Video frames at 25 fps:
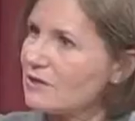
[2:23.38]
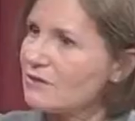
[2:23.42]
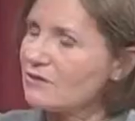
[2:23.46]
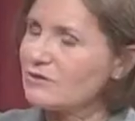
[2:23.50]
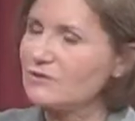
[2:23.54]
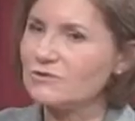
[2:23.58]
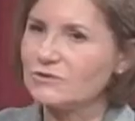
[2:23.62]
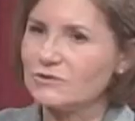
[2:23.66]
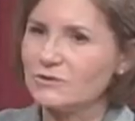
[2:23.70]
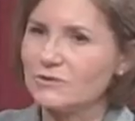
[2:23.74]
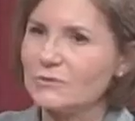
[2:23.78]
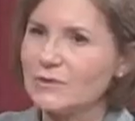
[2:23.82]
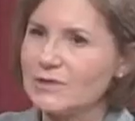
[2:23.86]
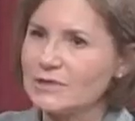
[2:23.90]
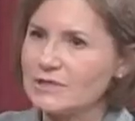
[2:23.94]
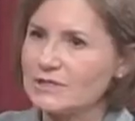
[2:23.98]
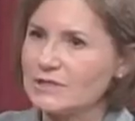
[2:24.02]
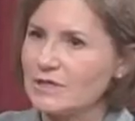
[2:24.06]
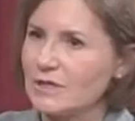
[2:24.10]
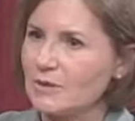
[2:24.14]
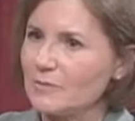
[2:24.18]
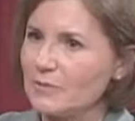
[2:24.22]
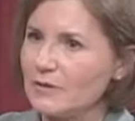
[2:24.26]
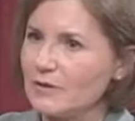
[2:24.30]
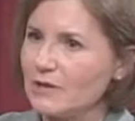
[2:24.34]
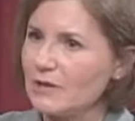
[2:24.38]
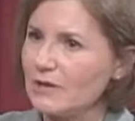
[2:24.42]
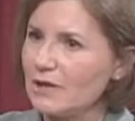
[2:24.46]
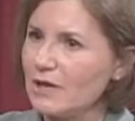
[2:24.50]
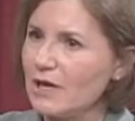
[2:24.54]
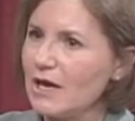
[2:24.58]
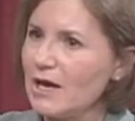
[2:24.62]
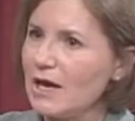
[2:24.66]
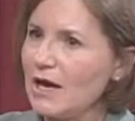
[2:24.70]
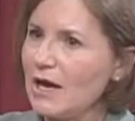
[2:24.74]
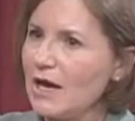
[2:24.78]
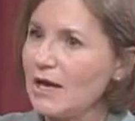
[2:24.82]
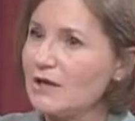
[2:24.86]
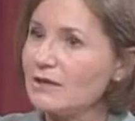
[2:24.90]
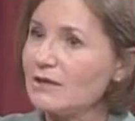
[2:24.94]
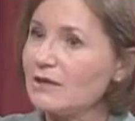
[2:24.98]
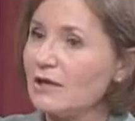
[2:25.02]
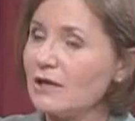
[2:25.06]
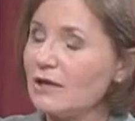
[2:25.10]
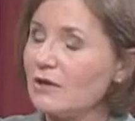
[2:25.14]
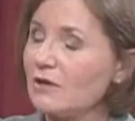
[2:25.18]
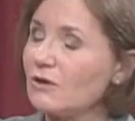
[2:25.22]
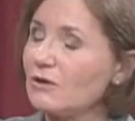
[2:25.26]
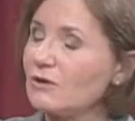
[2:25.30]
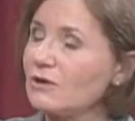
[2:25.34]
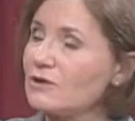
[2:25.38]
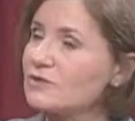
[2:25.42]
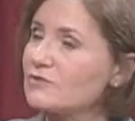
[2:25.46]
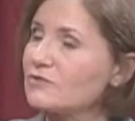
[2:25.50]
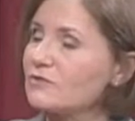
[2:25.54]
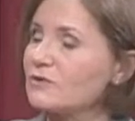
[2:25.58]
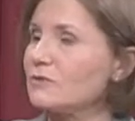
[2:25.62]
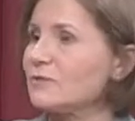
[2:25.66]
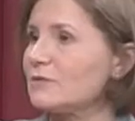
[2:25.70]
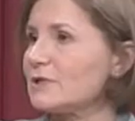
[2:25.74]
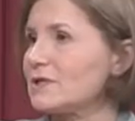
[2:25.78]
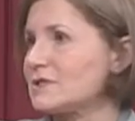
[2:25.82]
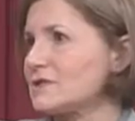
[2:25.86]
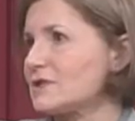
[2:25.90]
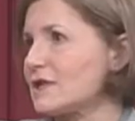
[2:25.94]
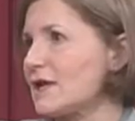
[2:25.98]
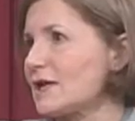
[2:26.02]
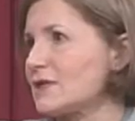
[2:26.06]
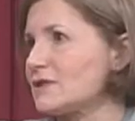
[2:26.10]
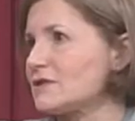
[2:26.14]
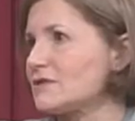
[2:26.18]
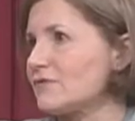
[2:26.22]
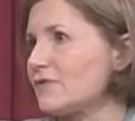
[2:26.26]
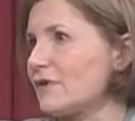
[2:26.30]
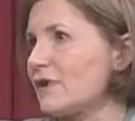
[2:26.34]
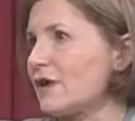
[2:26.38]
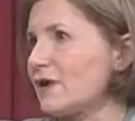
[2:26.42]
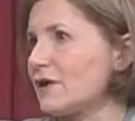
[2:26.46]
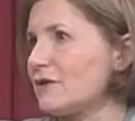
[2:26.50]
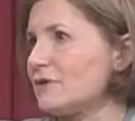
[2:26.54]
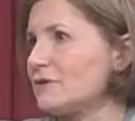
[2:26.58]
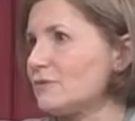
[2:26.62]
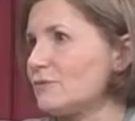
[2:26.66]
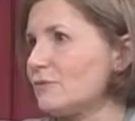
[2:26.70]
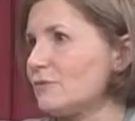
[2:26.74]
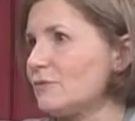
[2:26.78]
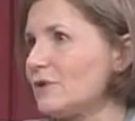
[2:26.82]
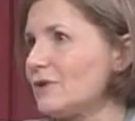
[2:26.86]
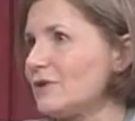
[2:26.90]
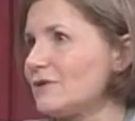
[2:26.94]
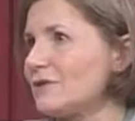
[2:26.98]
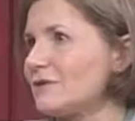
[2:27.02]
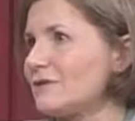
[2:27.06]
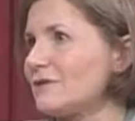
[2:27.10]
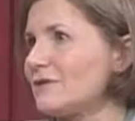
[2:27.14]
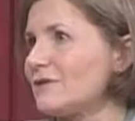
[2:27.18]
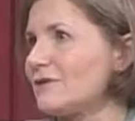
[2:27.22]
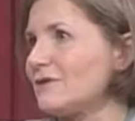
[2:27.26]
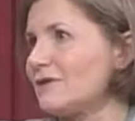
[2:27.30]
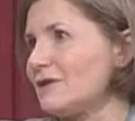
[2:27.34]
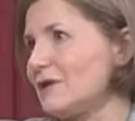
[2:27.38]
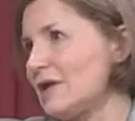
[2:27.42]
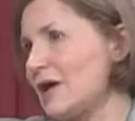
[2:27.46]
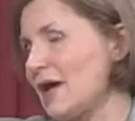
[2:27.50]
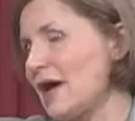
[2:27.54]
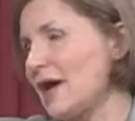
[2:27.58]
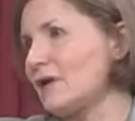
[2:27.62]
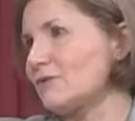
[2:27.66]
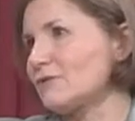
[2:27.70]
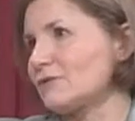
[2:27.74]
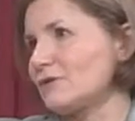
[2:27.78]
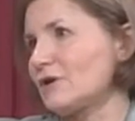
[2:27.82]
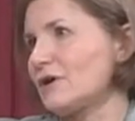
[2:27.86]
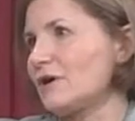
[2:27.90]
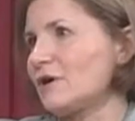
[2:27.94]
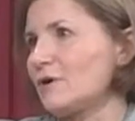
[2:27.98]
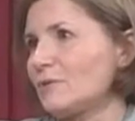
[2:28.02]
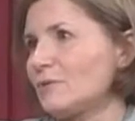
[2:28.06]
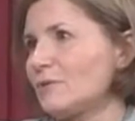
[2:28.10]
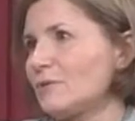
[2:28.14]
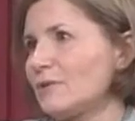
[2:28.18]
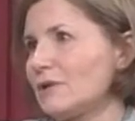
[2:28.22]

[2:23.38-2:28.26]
they're doing something, and they are extremely satisfied with the outcome.